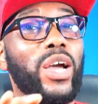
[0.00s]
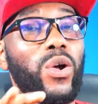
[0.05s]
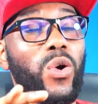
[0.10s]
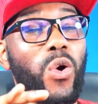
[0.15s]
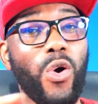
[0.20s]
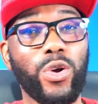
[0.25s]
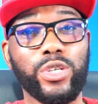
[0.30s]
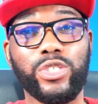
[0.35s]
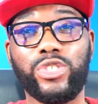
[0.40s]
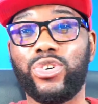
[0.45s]

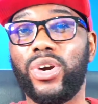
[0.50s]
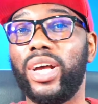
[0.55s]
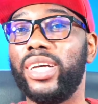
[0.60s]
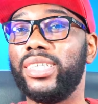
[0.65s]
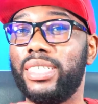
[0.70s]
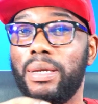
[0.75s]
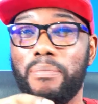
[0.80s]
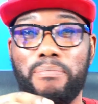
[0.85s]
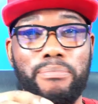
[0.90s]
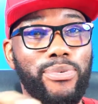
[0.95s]

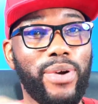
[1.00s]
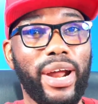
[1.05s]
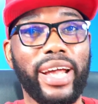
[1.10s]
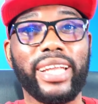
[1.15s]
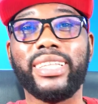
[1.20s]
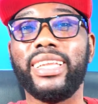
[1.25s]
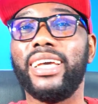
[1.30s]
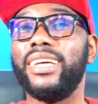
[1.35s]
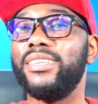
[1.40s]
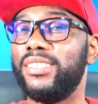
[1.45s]
contrast, the
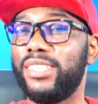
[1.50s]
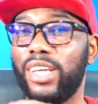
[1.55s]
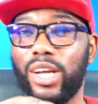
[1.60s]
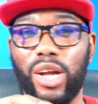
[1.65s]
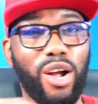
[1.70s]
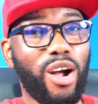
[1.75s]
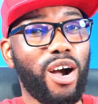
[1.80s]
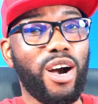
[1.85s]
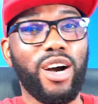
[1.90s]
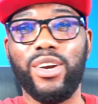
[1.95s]
brightness, the
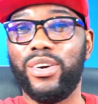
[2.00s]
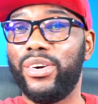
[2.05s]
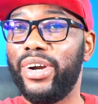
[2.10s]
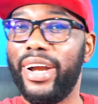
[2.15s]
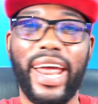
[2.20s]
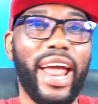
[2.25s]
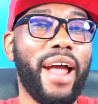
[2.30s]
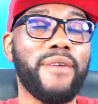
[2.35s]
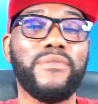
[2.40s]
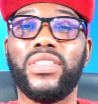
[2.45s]
color,
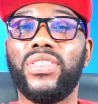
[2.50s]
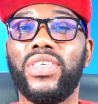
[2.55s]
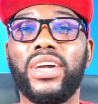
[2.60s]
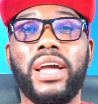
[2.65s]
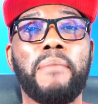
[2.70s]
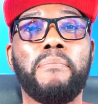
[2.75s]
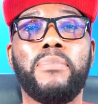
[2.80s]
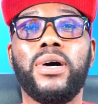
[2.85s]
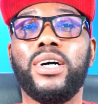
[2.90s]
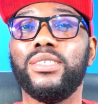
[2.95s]
everything
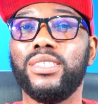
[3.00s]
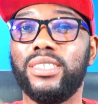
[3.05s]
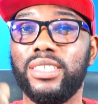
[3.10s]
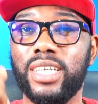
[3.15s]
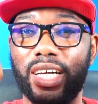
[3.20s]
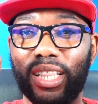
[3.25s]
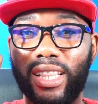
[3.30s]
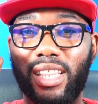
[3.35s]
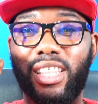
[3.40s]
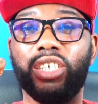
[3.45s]
about
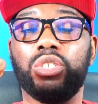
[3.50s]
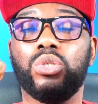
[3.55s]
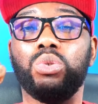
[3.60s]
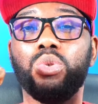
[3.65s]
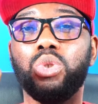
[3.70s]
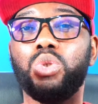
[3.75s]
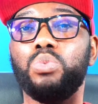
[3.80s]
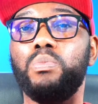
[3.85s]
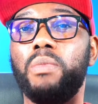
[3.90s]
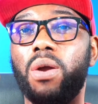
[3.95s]
these two
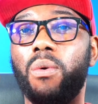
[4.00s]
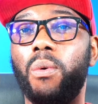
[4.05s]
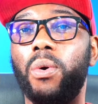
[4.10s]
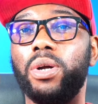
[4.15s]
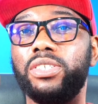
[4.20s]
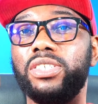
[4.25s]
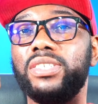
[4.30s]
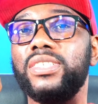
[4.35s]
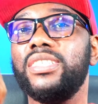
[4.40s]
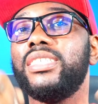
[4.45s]

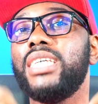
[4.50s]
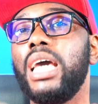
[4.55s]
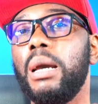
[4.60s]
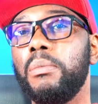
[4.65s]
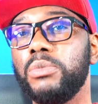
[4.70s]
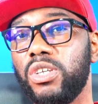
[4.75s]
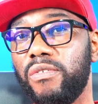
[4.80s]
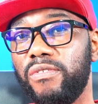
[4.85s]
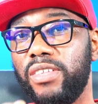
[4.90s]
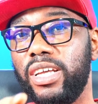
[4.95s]
smartwatches in
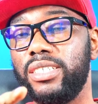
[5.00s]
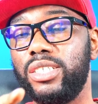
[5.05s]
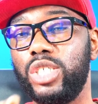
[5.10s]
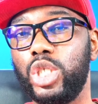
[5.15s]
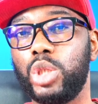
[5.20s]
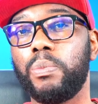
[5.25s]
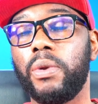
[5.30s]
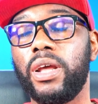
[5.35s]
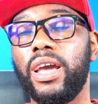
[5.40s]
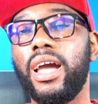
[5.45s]
terms of their
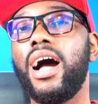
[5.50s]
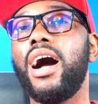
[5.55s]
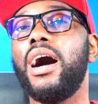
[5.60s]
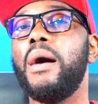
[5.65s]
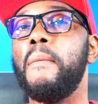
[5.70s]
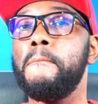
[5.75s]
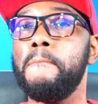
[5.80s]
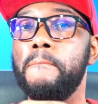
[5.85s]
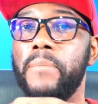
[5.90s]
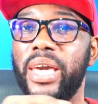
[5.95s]
display are
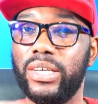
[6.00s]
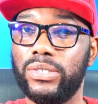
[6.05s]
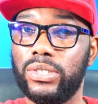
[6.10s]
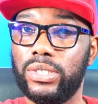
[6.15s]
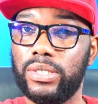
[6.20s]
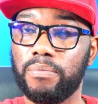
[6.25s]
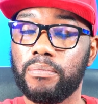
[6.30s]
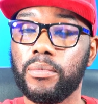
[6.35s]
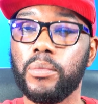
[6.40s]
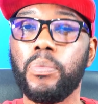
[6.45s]

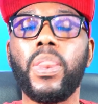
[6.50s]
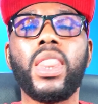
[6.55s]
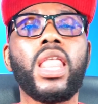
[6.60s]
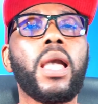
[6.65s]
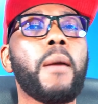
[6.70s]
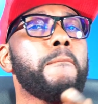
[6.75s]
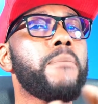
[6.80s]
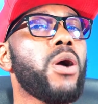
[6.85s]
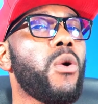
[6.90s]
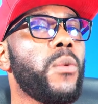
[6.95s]
amazing.
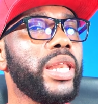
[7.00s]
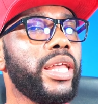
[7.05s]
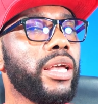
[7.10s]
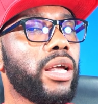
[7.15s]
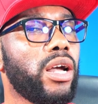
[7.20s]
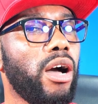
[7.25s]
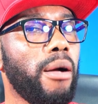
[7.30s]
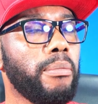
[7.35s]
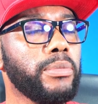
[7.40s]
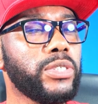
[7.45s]
But when it
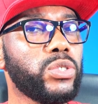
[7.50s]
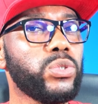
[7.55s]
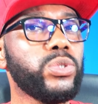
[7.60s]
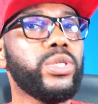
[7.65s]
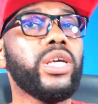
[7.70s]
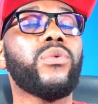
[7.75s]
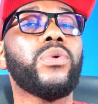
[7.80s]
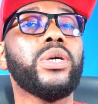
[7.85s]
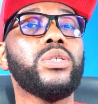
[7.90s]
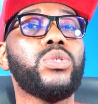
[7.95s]
comes to
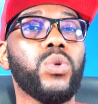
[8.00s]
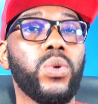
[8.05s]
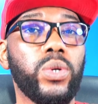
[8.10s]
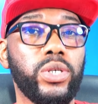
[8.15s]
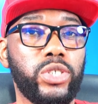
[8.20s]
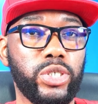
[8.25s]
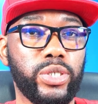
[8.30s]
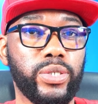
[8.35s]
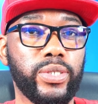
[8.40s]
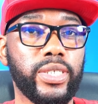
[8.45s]
the
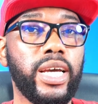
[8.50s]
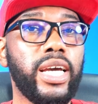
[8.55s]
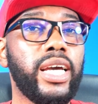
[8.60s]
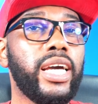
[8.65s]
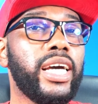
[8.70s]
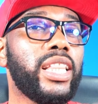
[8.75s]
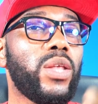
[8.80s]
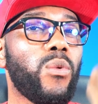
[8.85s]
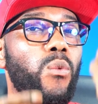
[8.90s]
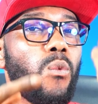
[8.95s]
resolution,
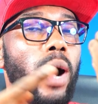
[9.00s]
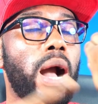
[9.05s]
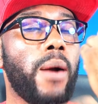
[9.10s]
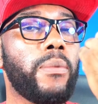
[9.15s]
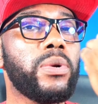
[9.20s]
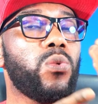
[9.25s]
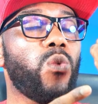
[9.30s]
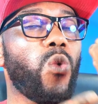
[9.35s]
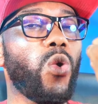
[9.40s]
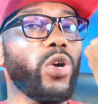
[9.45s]
the
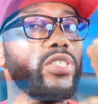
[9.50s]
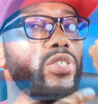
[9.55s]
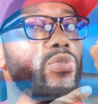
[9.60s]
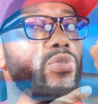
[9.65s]
Huawei Watch